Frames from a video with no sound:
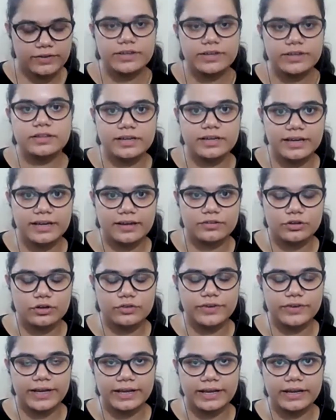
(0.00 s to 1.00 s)
even in the case
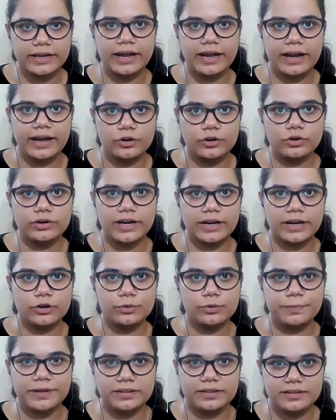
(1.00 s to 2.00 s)
of any
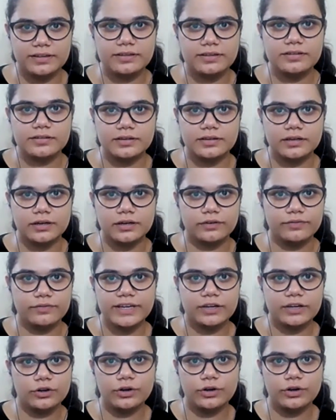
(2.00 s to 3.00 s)
endocrinopathies, uh,
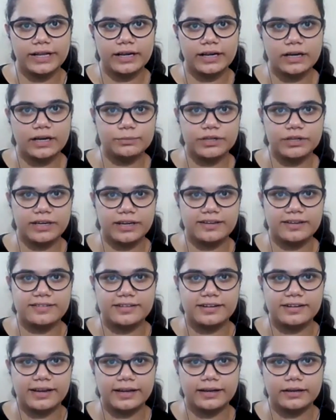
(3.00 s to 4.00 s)
we cannot take up the case
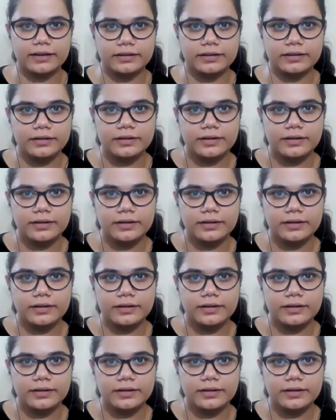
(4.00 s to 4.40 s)
directly.